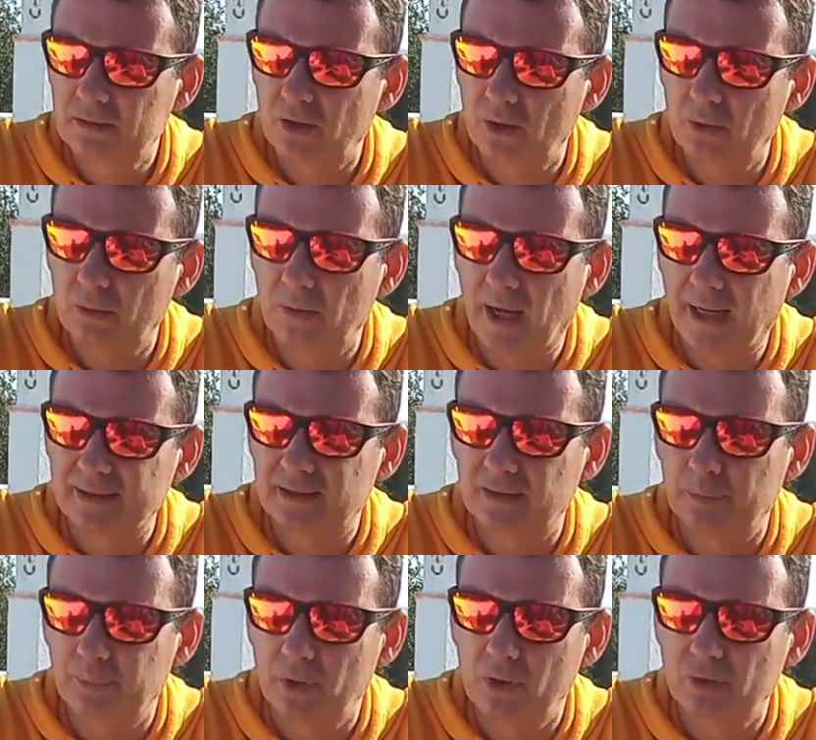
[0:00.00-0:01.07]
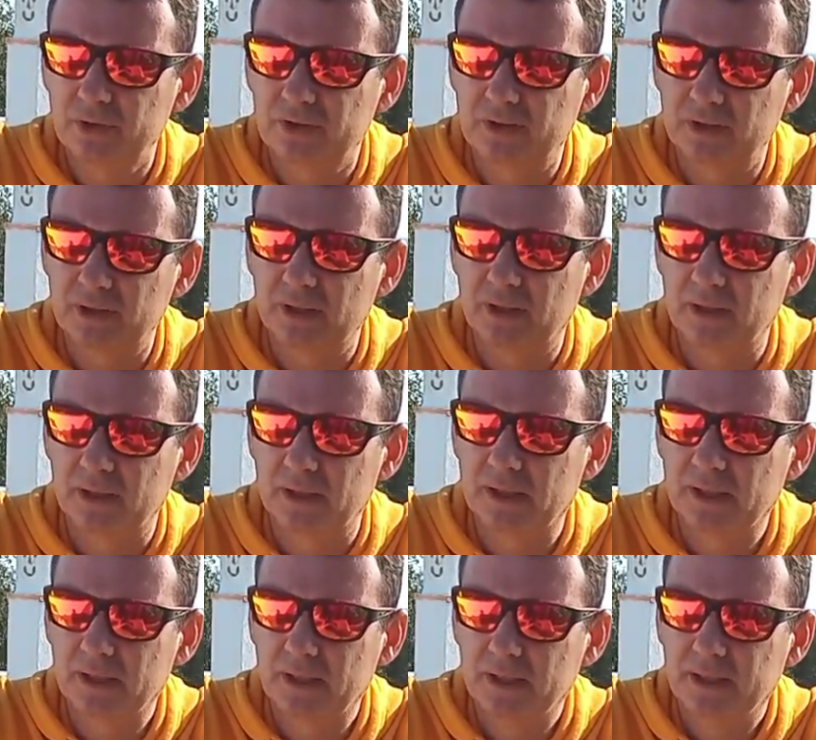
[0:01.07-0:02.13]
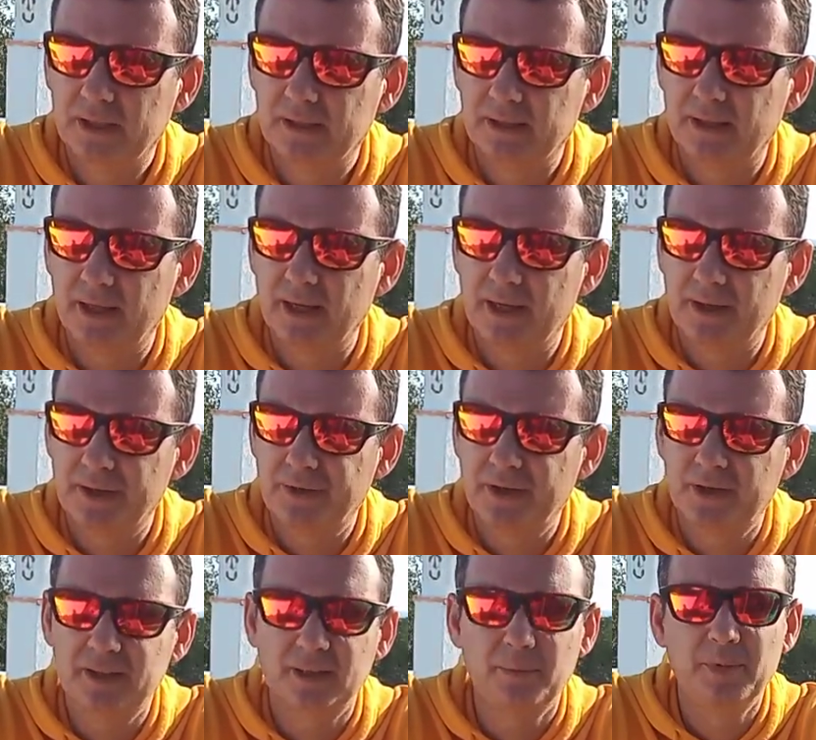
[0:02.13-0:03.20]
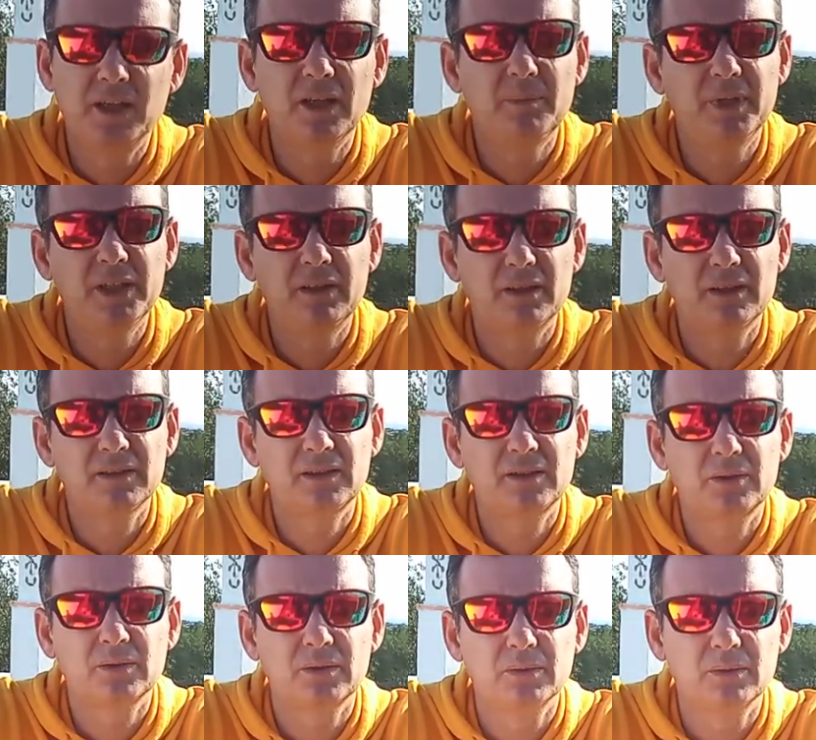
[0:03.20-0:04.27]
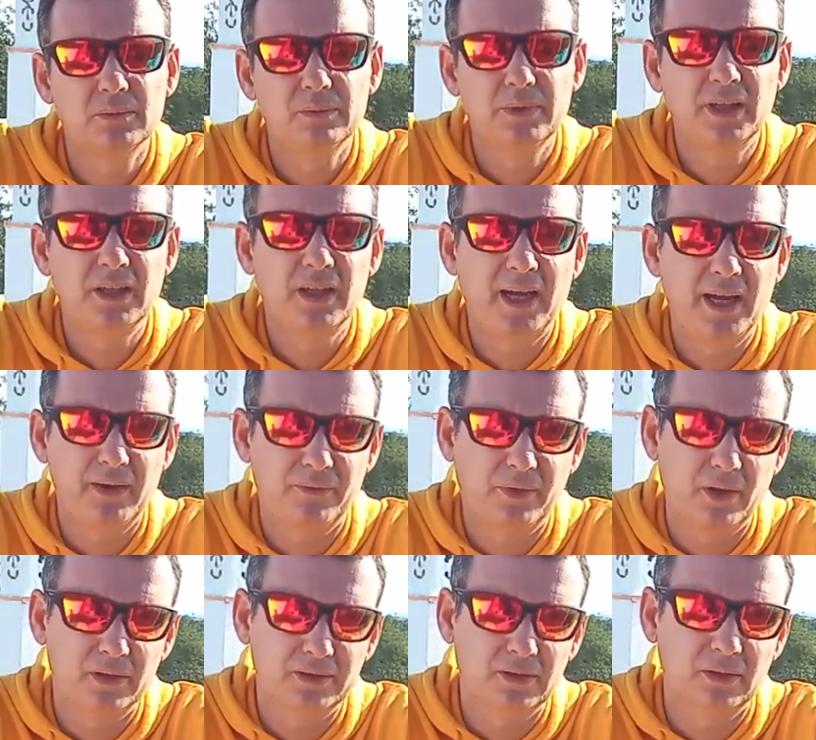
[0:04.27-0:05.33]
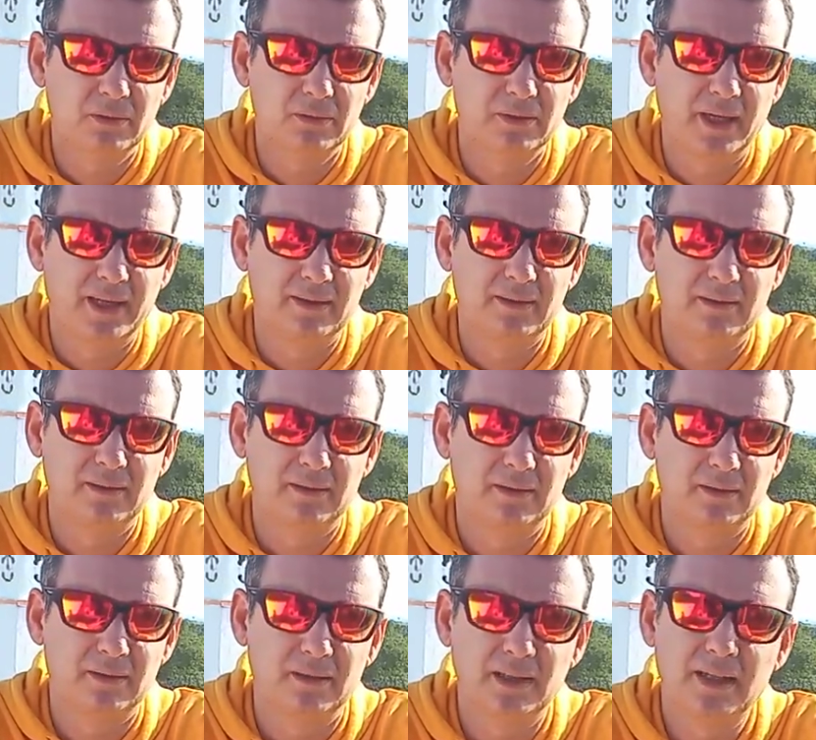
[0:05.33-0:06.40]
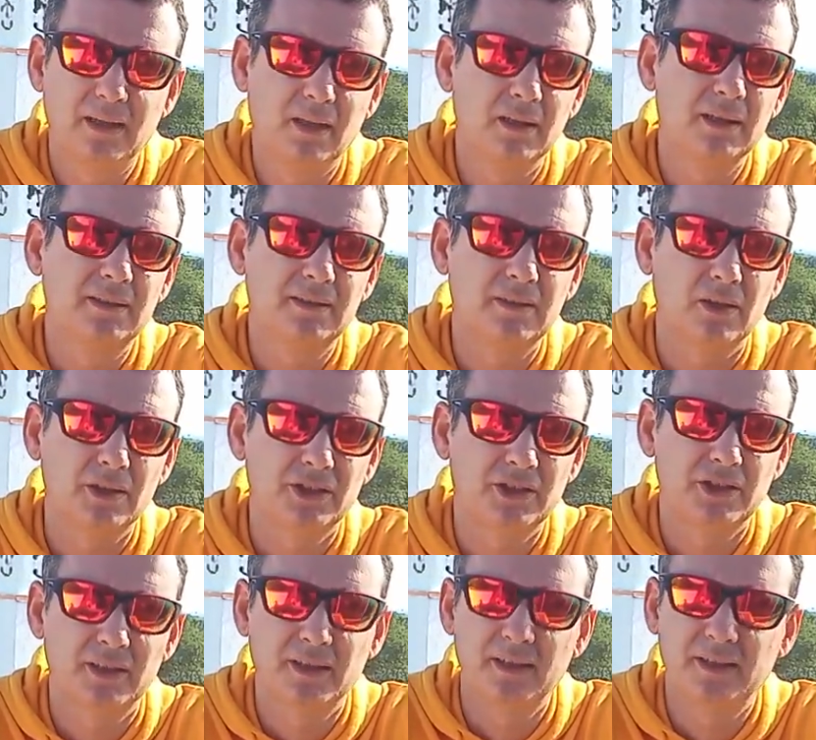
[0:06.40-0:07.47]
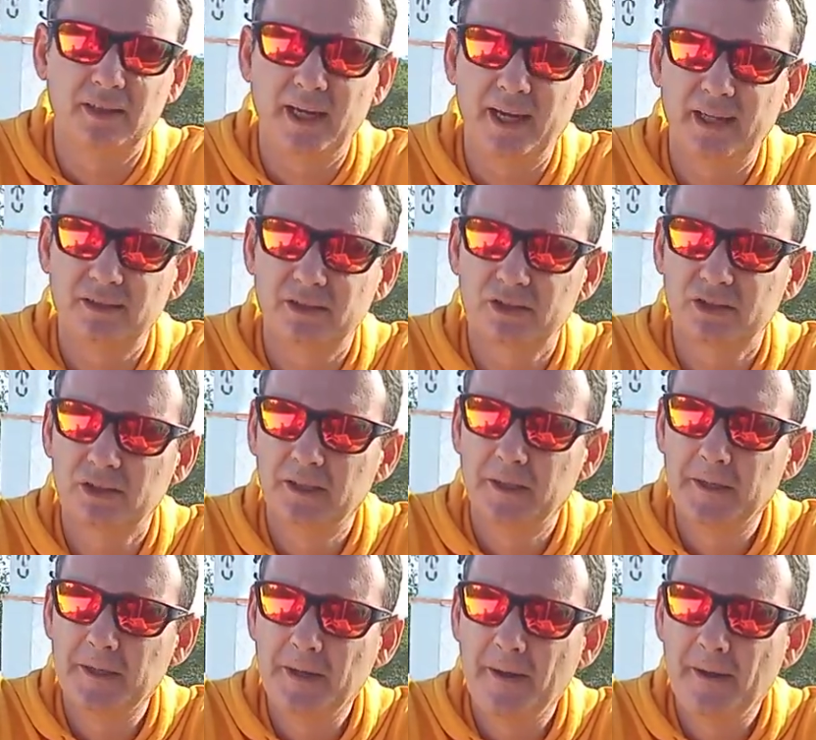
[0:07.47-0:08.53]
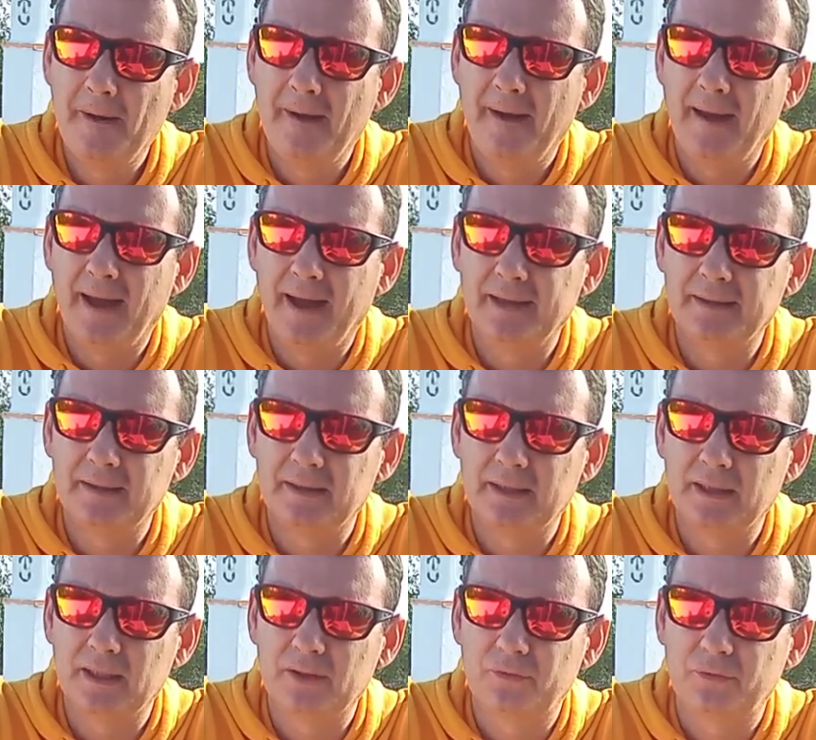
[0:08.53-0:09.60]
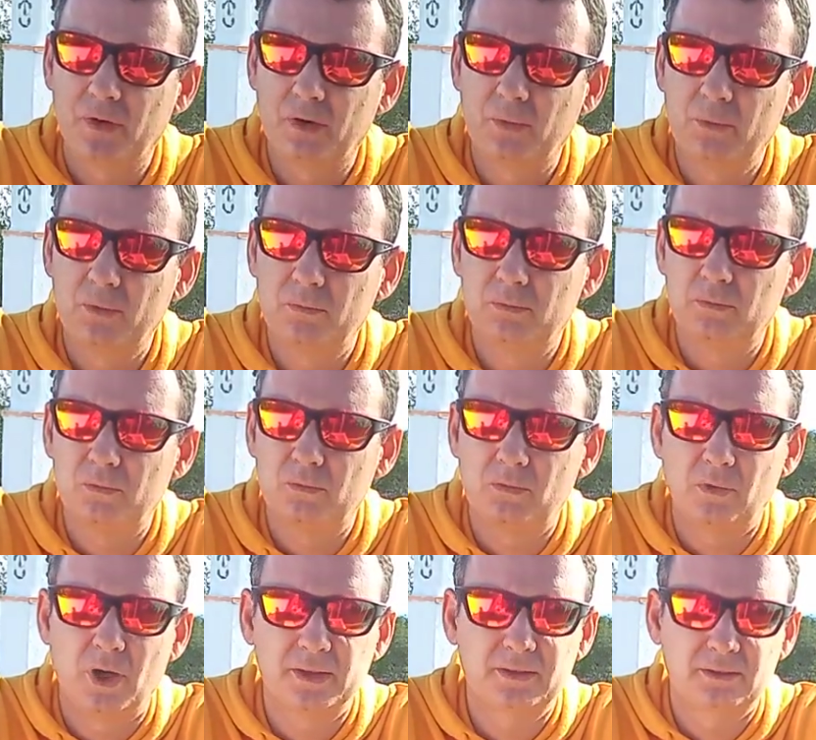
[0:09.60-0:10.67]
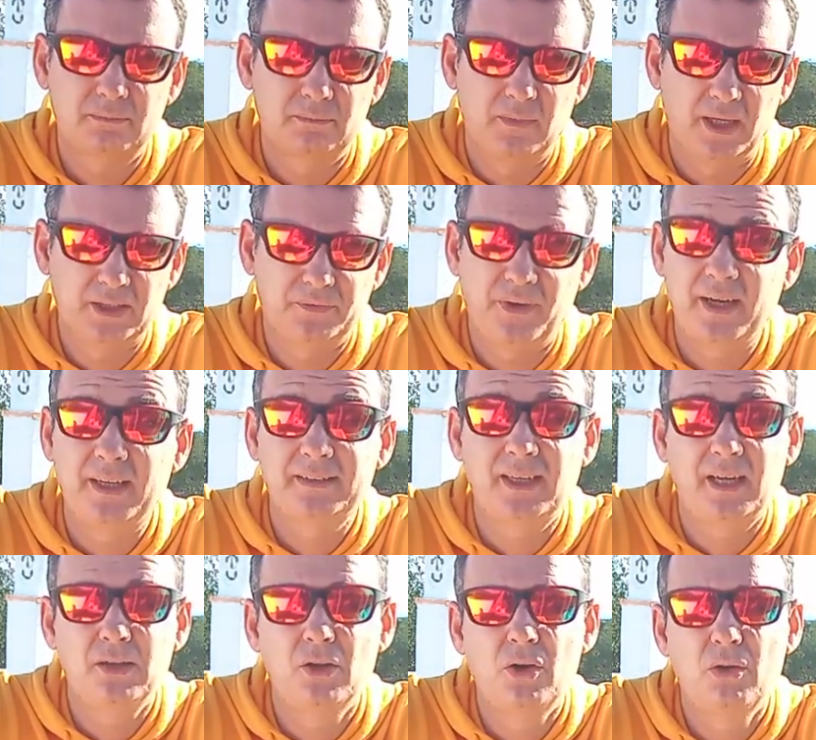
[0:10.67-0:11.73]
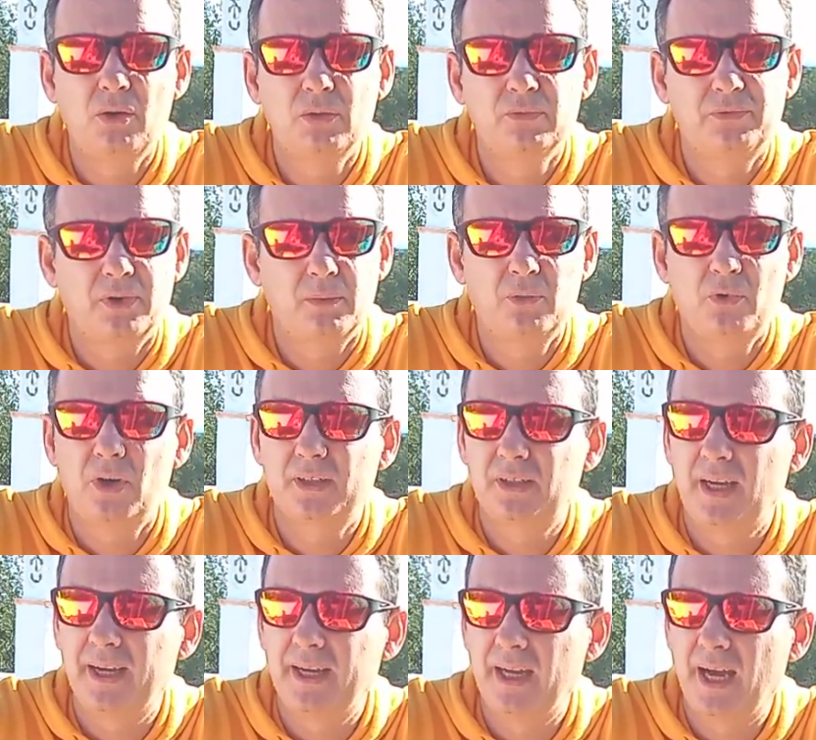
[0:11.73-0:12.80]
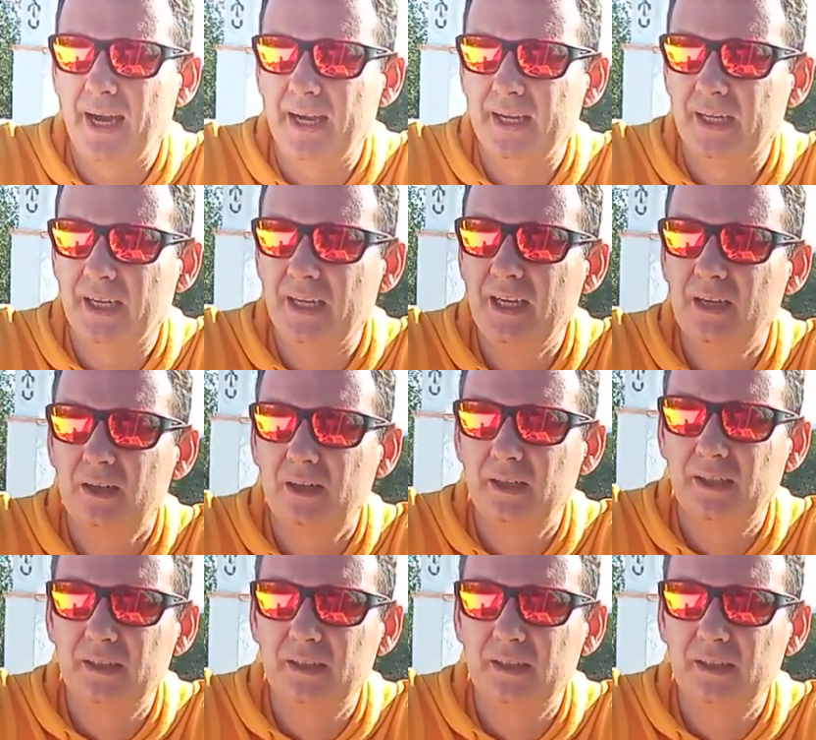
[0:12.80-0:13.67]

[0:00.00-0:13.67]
So I suppose uh, the thirty millimeters. We'll have also that uh, little distortion at the edge, and uh, from what, as far as I know, from what I, I hear